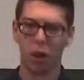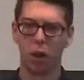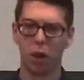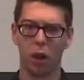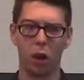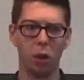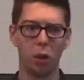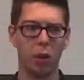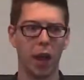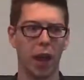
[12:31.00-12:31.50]

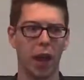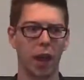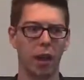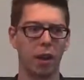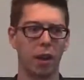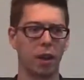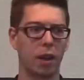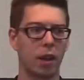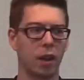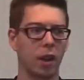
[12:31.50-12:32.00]
Okay.
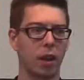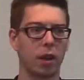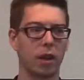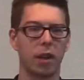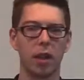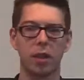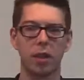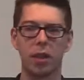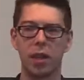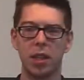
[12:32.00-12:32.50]

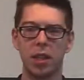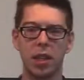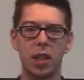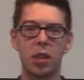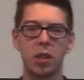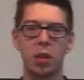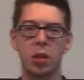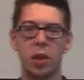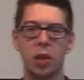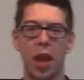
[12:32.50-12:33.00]
Let's
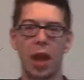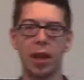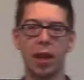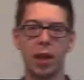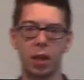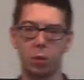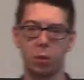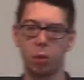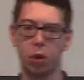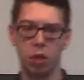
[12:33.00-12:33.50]
continue then,
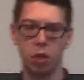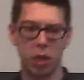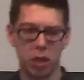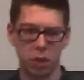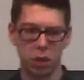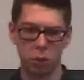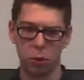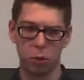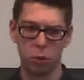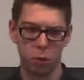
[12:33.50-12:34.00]
and
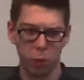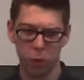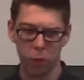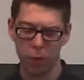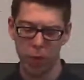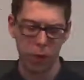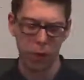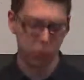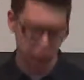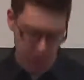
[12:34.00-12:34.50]
we'll be
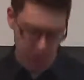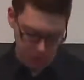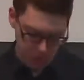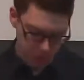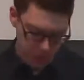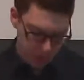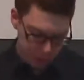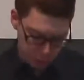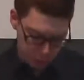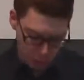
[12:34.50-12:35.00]
able to
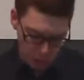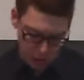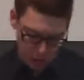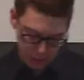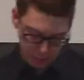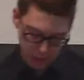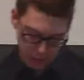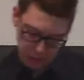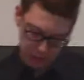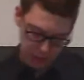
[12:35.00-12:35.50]
keep talking
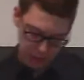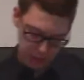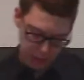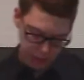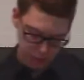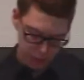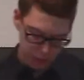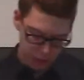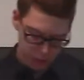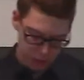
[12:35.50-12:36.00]
about it as
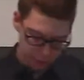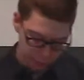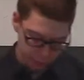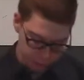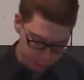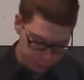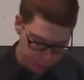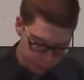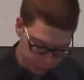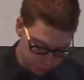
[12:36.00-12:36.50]
we go
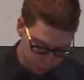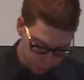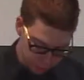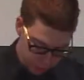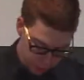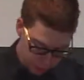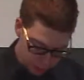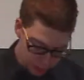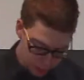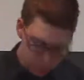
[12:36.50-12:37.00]
through.
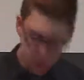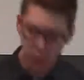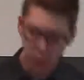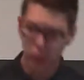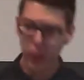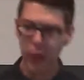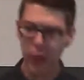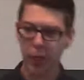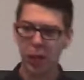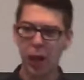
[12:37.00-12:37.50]
So
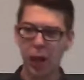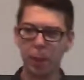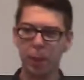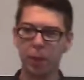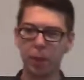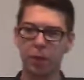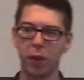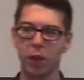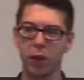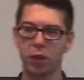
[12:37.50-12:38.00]
picking up in
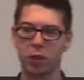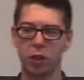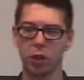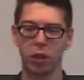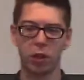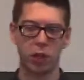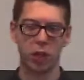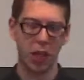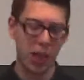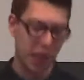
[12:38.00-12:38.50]
verse
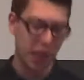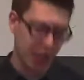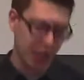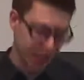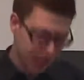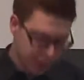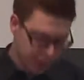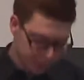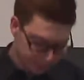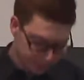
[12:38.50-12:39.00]
13.